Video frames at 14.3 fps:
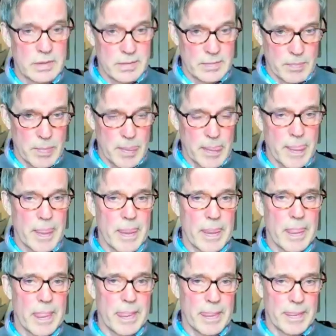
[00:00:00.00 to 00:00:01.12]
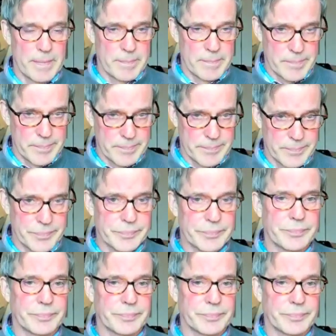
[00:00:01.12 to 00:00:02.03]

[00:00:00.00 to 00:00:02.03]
And that's, as we know,